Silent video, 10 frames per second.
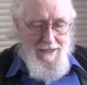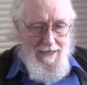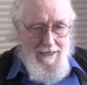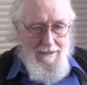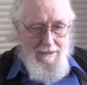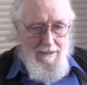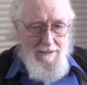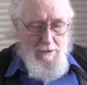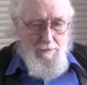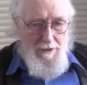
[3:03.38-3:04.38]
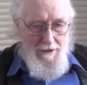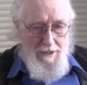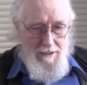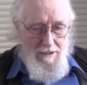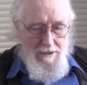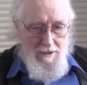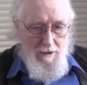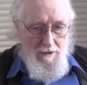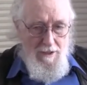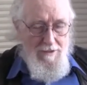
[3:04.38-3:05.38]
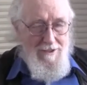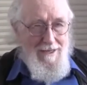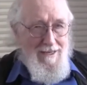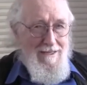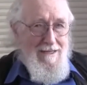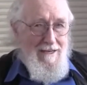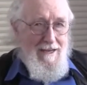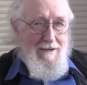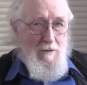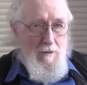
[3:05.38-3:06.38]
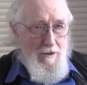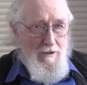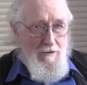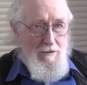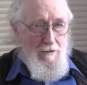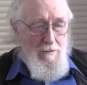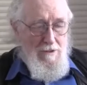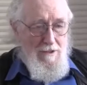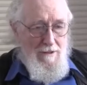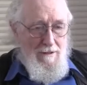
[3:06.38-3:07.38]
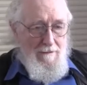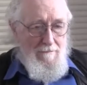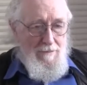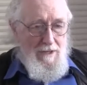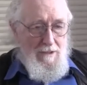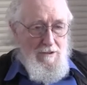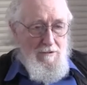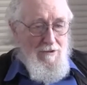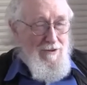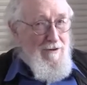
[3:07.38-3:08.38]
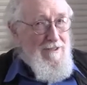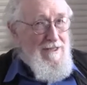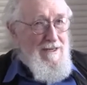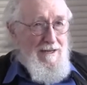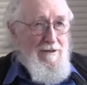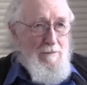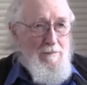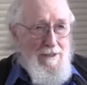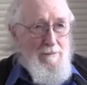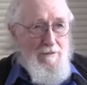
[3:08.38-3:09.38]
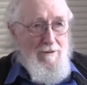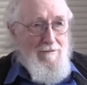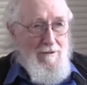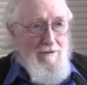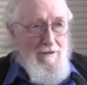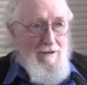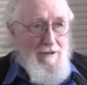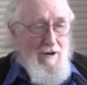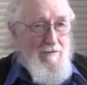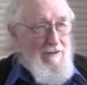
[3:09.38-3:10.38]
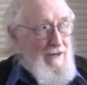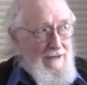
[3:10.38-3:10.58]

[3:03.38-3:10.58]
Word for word: that experience across intact work groups to 1,300 people over the